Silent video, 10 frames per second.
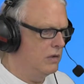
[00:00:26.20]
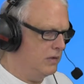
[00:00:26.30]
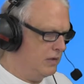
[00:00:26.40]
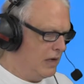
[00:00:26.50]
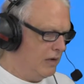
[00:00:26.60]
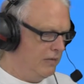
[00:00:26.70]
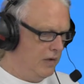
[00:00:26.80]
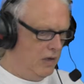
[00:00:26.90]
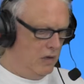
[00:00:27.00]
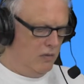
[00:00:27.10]
this is Detlev
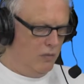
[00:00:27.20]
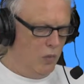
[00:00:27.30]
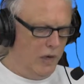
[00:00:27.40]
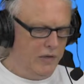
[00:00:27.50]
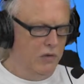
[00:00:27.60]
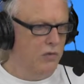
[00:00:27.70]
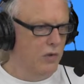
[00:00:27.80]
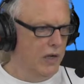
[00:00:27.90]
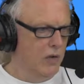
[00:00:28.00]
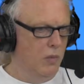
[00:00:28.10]
here, Wake News
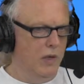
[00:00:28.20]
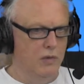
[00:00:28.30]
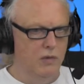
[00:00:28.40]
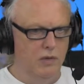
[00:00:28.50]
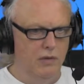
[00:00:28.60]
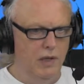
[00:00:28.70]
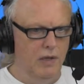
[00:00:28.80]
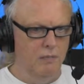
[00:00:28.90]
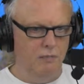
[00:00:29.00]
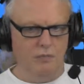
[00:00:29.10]
Radio, Wake News
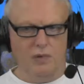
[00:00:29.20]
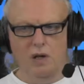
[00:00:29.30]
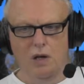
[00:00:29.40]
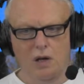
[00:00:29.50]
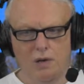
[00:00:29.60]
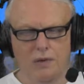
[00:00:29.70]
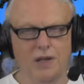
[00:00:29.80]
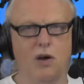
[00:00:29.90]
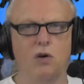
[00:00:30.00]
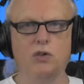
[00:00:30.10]
TV,
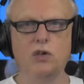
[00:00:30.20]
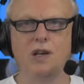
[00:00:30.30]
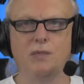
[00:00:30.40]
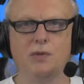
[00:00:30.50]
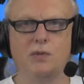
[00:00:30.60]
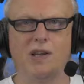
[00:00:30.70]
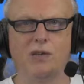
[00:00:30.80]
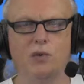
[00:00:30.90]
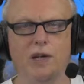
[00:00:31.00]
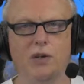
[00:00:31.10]
in our
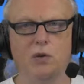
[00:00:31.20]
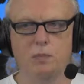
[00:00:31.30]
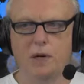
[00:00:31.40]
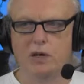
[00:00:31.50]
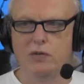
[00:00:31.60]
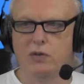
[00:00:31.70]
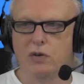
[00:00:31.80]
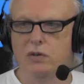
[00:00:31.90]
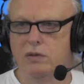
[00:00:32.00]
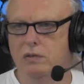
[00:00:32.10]
UNITEDWESTRIKE radio
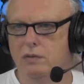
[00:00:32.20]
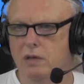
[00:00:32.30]
marathon.